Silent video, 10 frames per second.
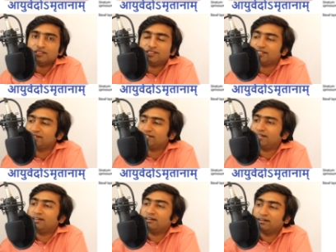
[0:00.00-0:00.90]
just
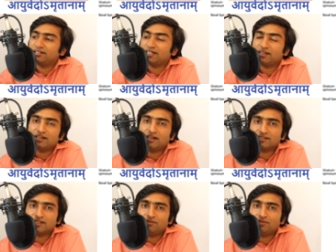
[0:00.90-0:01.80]
restricting, restricting
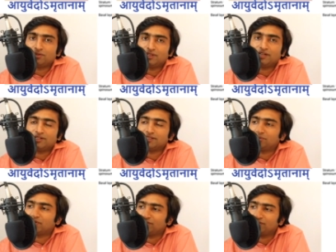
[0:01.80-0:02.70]
ourselves to the
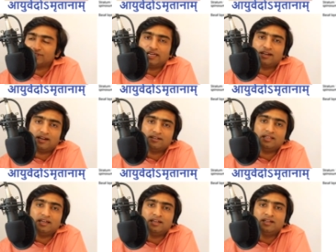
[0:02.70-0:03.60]
concept of skin and
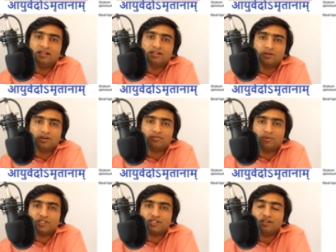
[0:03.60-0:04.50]
the urine
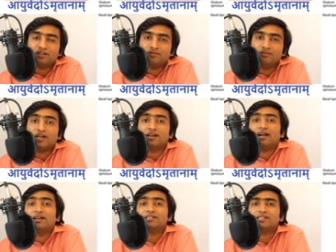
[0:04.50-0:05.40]
formation, we are
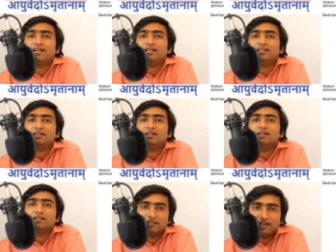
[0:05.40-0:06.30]
understanding
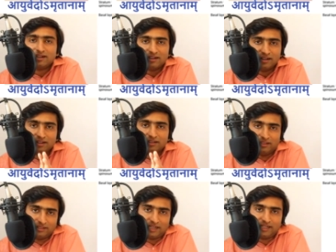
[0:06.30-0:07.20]
that
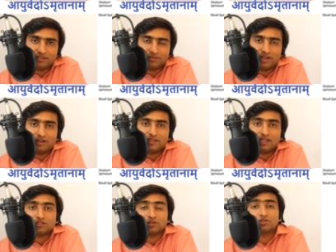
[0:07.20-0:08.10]
the science of Ayurveda
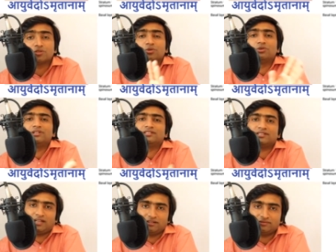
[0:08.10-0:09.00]
has also told this
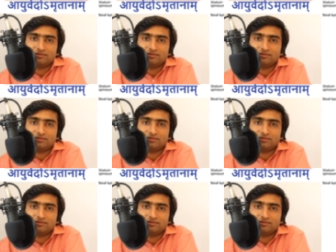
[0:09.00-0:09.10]
thing